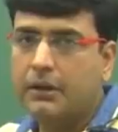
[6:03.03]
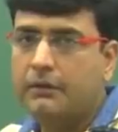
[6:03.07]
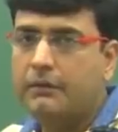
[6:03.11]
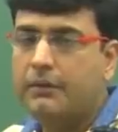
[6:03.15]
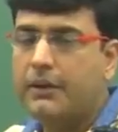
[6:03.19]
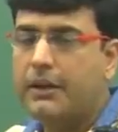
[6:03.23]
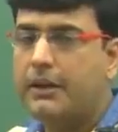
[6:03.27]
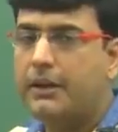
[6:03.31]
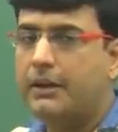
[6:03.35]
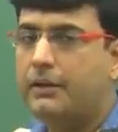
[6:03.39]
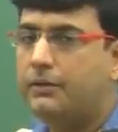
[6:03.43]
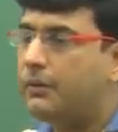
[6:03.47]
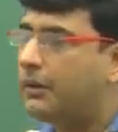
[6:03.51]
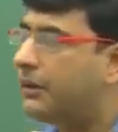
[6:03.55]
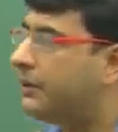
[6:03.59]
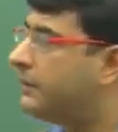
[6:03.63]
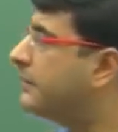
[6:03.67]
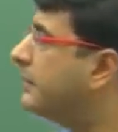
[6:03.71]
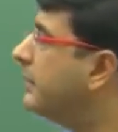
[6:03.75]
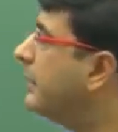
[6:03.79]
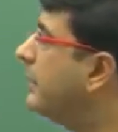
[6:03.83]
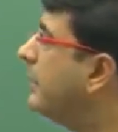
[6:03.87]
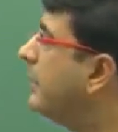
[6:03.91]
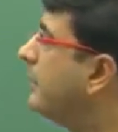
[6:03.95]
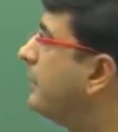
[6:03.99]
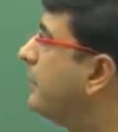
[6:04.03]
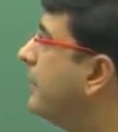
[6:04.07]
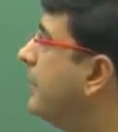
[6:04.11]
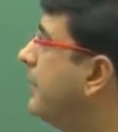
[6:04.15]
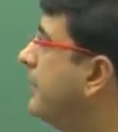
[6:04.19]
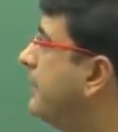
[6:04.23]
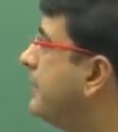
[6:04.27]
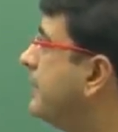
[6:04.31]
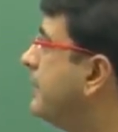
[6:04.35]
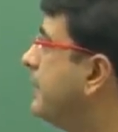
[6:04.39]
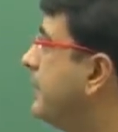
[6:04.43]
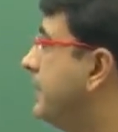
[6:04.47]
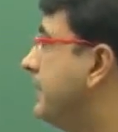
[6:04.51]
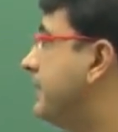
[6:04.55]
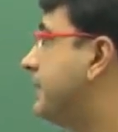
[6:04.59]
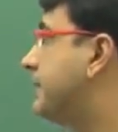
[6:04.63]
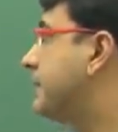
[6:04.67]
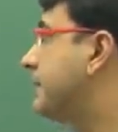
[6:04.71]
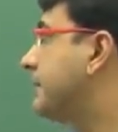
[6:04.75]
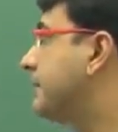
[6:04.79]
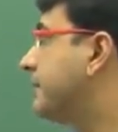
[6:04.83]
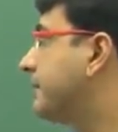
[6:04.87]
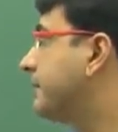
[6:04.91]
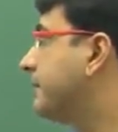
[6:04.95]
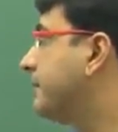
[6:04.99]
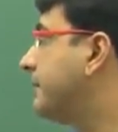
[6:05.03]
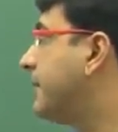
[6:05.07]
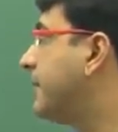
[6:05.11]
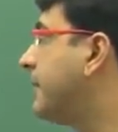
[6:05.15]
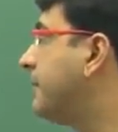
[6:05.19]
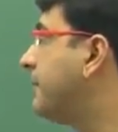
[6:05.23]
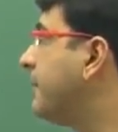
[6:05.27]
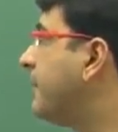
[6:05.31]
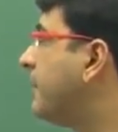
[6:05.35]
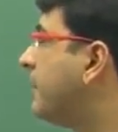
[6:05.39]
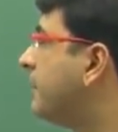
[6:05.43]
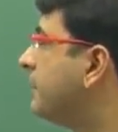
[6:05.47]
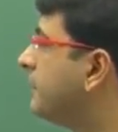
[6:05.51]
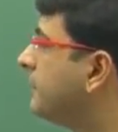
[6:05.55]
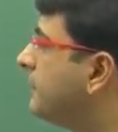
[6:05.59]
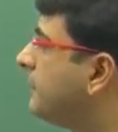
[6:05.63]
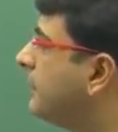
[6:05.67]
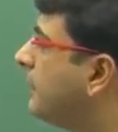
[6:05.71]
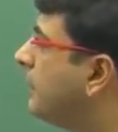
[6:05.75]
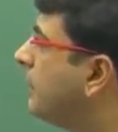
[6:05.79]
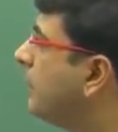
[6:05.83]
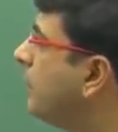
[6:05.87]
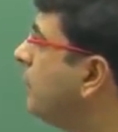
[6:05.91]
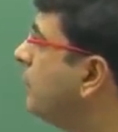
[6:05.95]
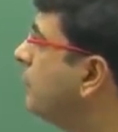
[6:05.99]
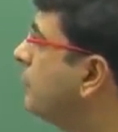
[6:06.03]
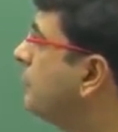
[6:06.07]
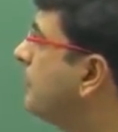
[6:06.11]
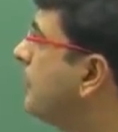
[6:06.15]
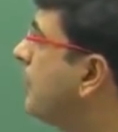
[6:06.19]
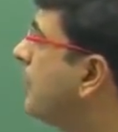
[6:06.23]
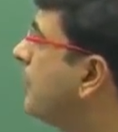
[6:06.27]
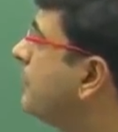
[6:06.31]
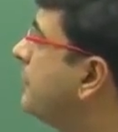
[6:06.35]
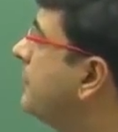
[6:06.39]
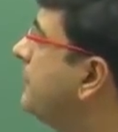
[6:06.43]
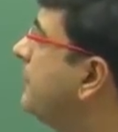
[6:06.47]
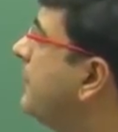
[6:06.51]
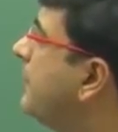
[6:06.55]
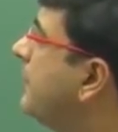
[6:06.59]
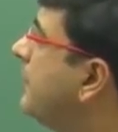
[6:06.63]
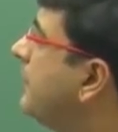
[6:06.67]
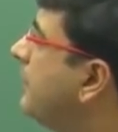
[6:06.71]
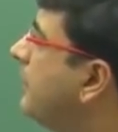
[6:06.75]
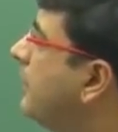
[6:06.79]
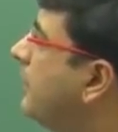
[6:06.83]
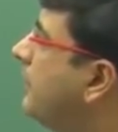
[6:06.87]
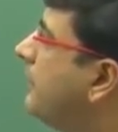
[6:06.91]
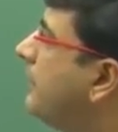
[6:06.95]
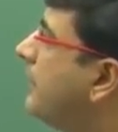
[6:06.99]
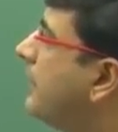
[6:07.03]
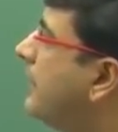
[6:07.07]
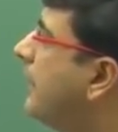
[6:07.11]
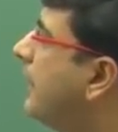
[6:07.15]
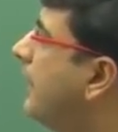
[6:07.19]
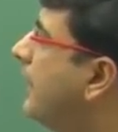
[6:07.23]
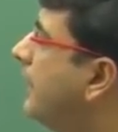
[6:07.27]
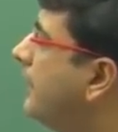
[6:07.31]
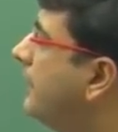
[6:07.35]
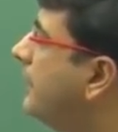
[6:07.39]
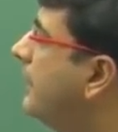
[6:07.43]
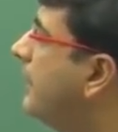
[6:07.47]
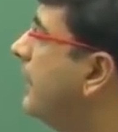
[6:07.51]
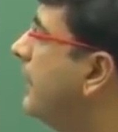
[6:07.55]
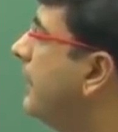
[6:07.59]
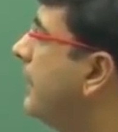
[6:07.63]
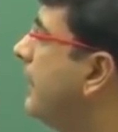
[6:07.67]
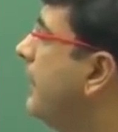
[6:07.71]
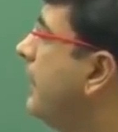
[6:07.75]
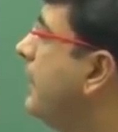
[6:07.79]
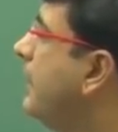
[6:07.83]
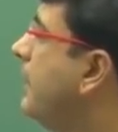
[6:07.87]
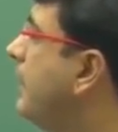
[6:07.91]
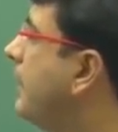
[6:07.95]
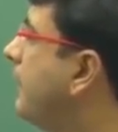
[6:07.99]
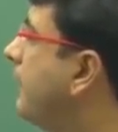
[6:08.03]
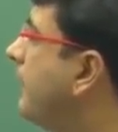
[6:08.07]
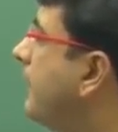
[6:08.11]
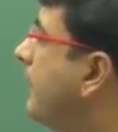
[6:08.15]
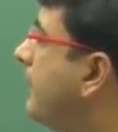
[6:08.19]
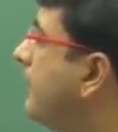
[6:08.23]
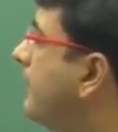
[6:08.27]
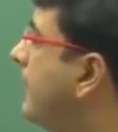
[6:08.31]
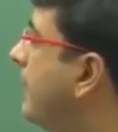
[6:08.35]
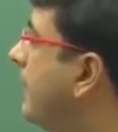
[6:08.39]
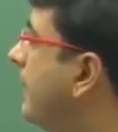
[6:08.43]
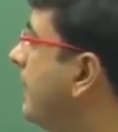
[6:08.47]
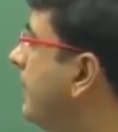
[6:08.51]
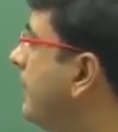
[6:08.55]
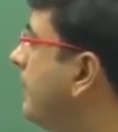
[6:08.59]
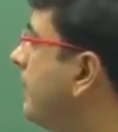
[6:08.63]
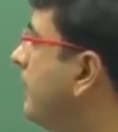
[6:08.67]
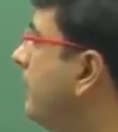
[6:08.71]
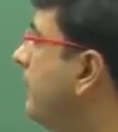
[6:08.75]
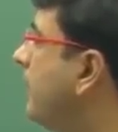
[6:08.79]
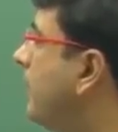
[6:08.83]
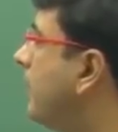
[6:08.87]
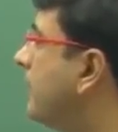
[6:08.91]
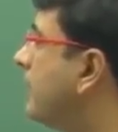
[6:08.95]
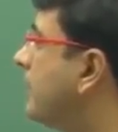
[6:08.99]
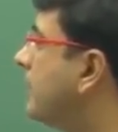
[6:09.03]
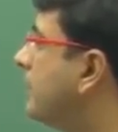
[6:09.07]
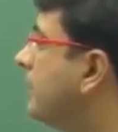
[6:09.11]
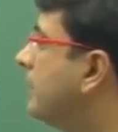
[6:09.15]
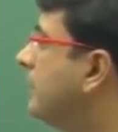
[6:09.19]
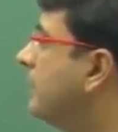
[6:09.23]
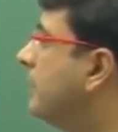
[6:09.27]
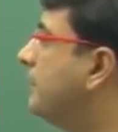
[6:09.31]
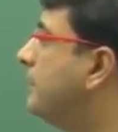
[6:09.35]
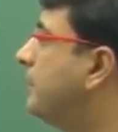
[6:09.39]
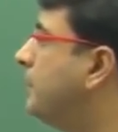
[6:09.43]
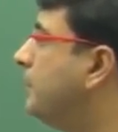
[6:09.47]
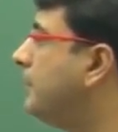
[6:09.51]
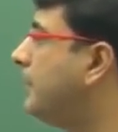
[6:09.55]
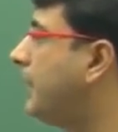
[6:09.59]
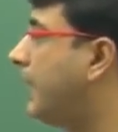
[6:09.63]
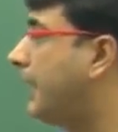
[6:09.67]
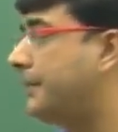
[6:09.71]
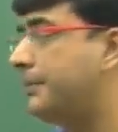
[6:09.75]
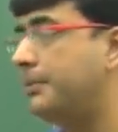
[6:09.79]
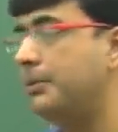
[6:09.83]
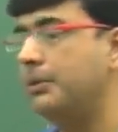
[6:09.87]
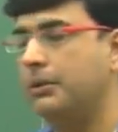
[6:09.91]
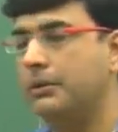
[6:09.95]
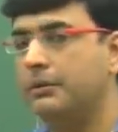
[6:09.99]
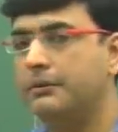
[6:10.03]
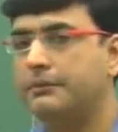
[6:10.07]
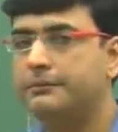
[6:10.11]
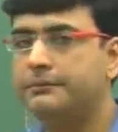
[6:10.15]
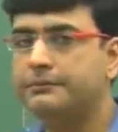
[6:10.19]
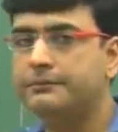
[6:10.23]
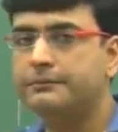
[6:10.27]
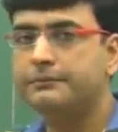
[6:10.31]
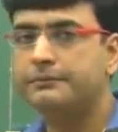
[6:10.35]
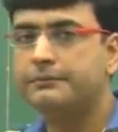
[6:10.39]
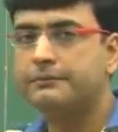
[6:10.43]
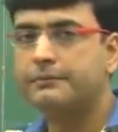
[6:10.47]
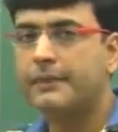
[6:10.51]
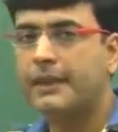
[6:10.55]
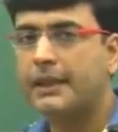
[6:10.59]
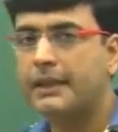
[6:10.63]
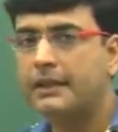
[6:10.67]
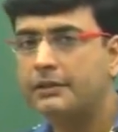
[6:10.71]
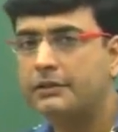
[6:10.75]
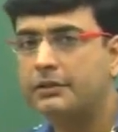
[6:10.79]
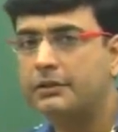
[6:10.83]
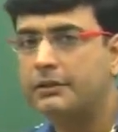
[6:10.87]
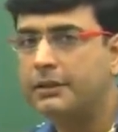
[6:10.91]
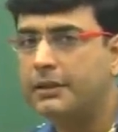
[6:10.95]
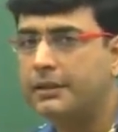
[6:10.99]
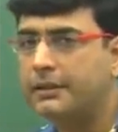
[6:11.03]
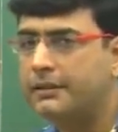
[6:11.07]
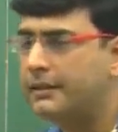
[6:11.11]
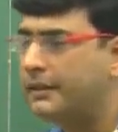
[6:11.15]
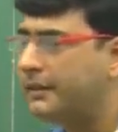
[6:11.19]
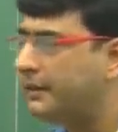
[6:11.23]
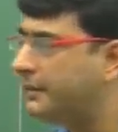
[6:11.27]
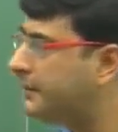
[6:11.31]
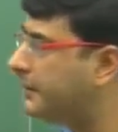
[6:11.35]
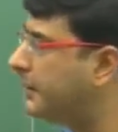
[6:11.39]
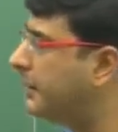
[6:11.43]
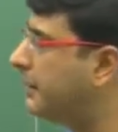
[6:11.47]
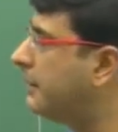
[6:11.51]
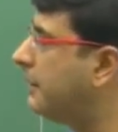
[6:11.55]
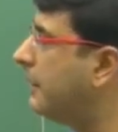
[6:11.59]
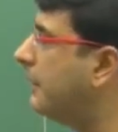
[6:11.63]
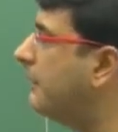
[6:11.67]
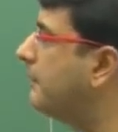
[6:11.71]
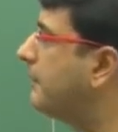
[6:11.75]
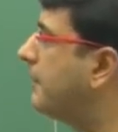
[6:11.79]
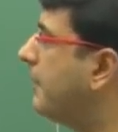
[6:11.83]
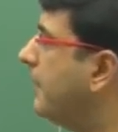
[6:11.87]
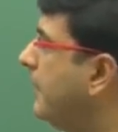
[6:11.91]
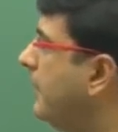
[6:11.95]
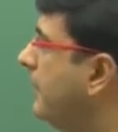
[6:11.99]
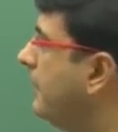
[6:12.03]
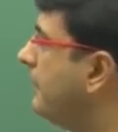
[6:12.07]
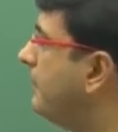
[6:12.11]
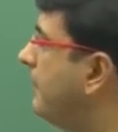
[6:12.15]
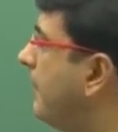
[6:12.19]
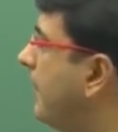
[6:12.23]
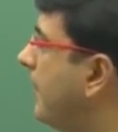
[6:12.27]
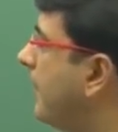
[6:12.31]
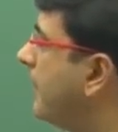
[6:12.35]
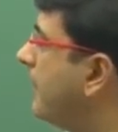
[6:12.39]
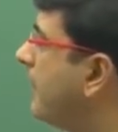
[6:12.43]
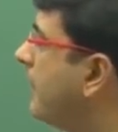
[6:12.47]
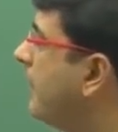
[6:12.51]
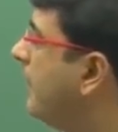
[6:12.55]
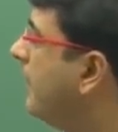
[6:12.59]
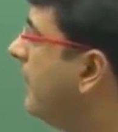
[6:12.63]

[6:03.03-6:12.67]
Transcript: when it was in a free state but because of the close proximity of an ion it developed a what the dipole so this is a temporary effect